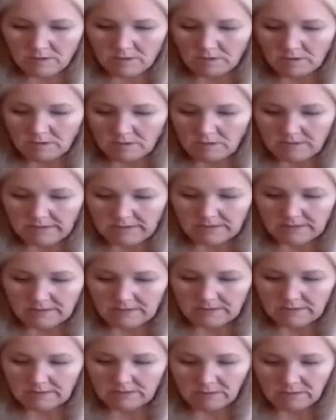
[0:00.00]
all right,
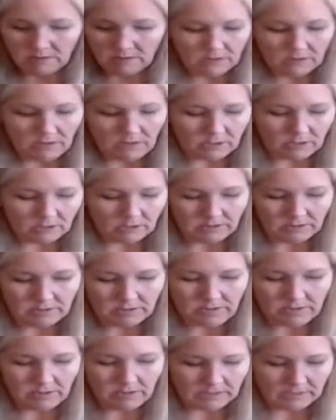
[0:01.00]
these are a little harder to
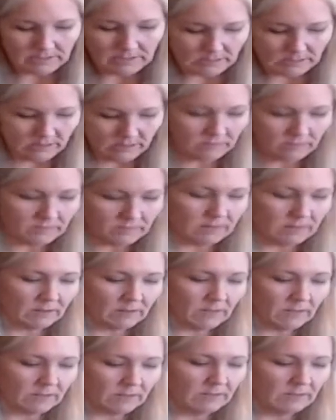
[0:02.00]
not get ghosting
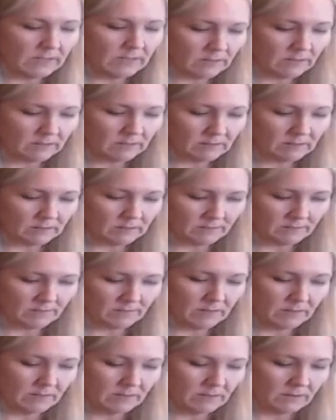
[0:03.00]
on because of
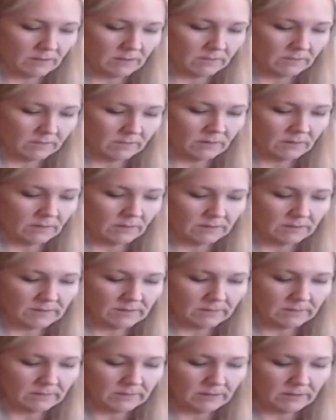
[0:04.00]
the little
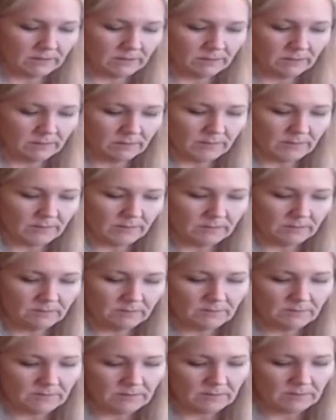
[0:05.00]
dip here at the bottom.
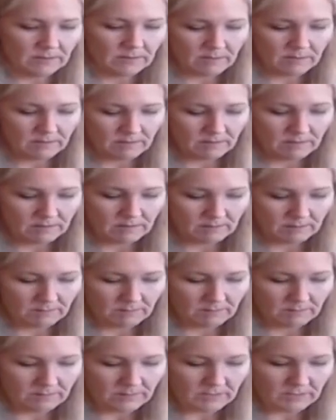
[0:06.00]

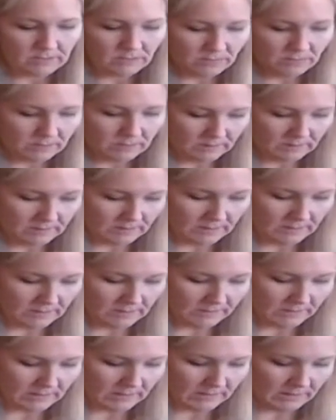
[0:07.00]
But I do still take
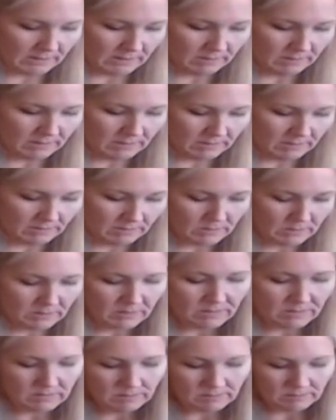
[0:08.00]
my
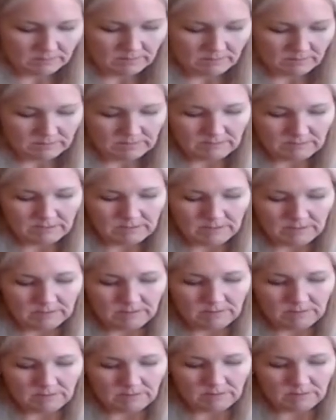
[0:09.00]
design
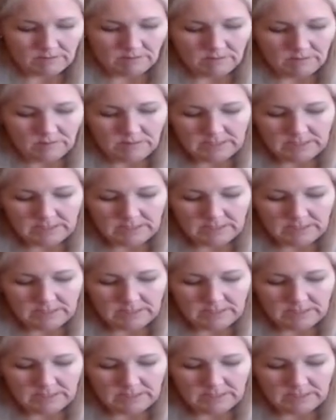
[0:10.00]
all the way